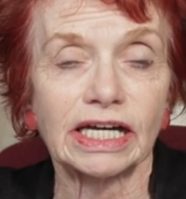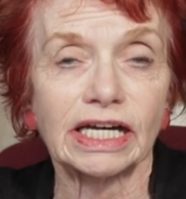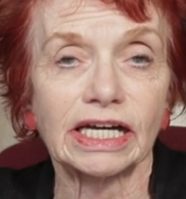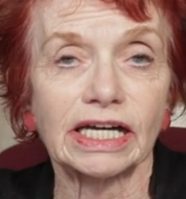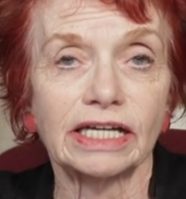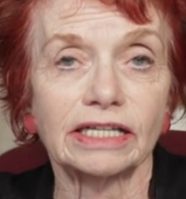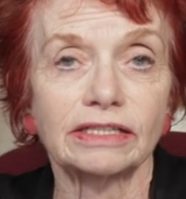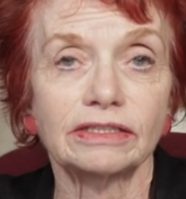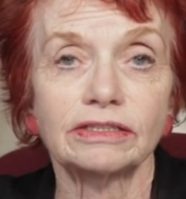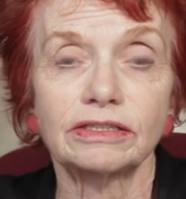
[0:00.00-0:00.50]

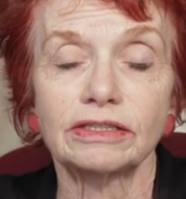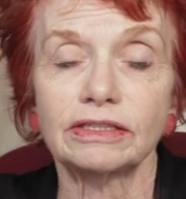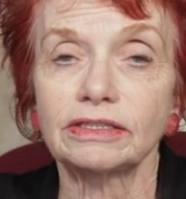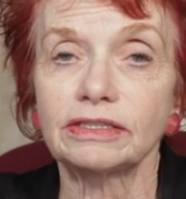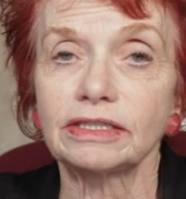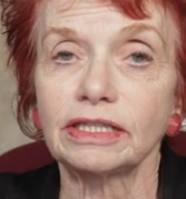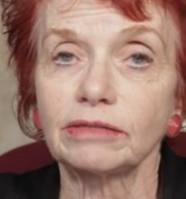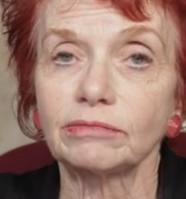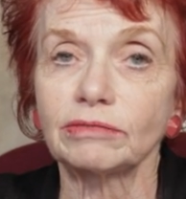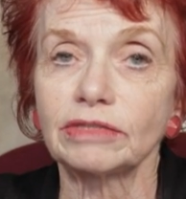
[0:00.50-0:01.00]
and
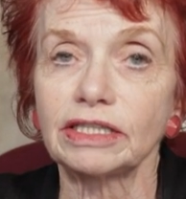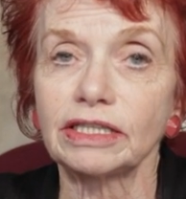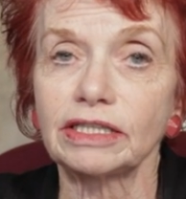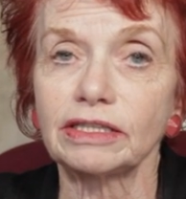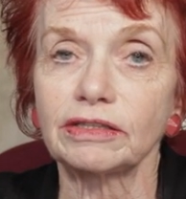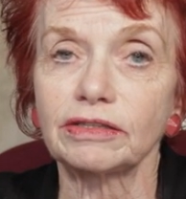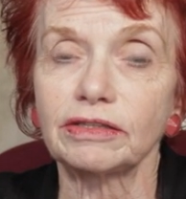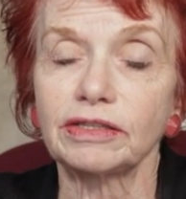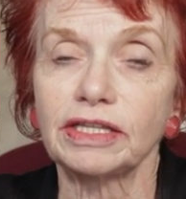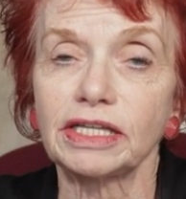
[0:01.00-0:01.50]

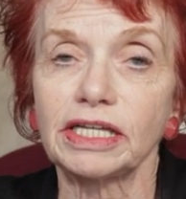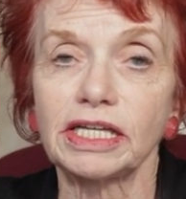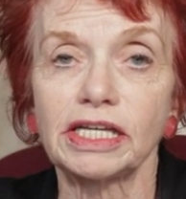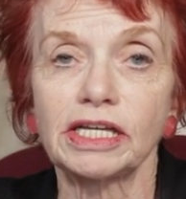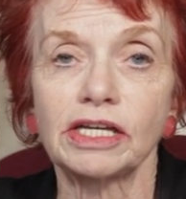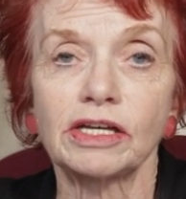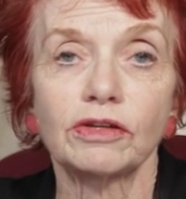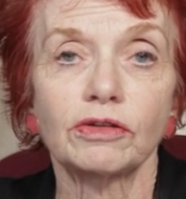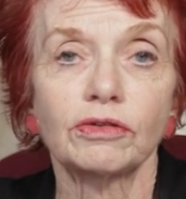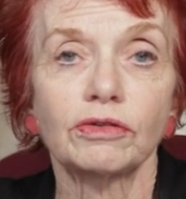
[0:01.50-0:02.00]
namely
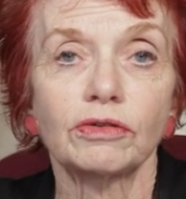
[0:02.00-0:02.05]
the